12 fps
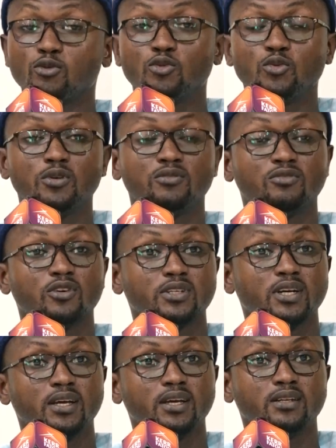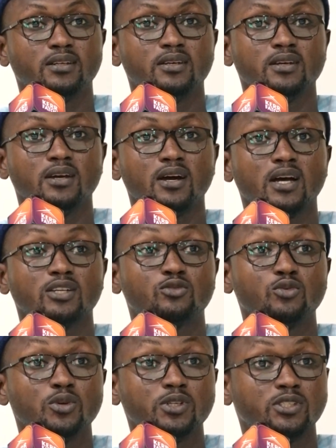do we forge ahead as
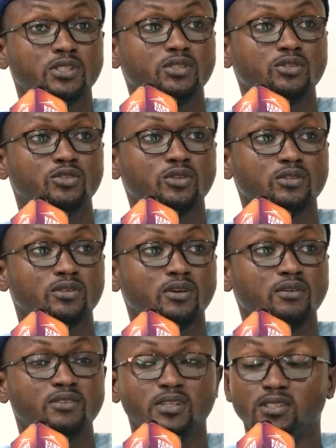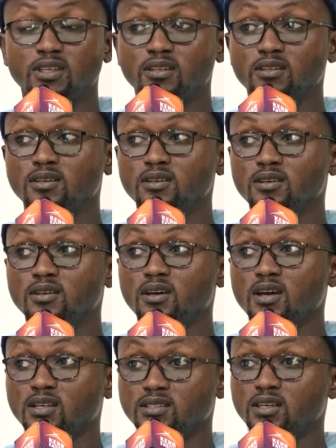two institutions of the state.
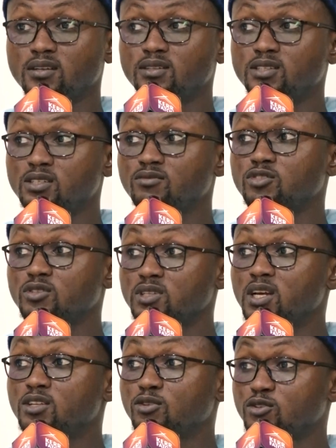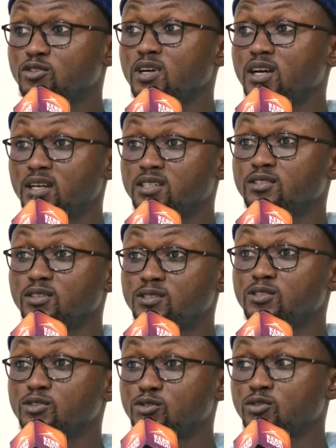I said the civil society also as
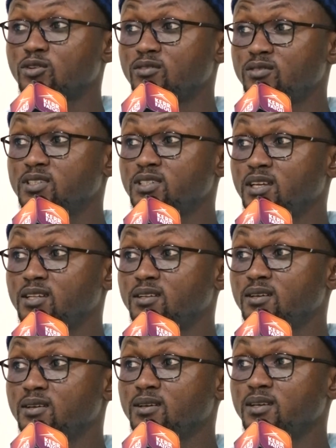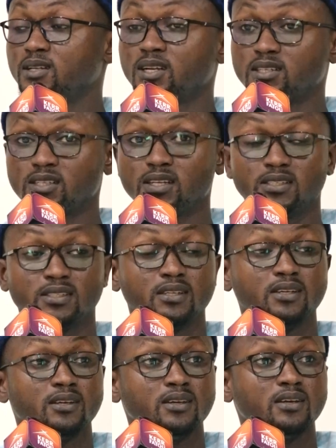institution of the state, in a sense,
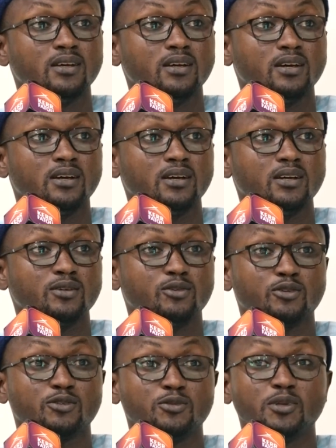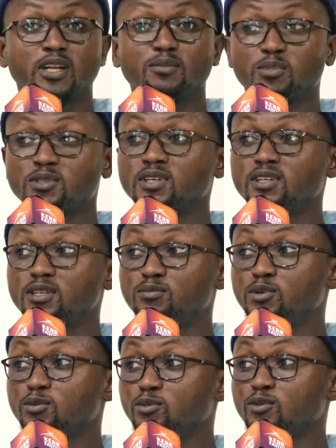because we represent the
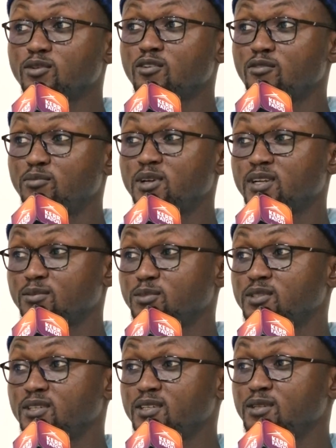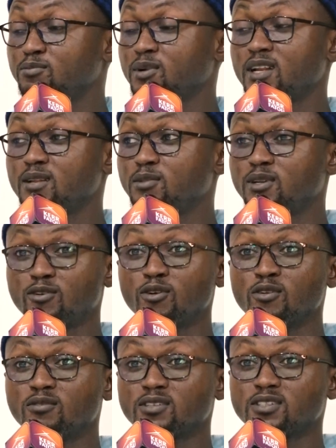people, government represents the parliament, all over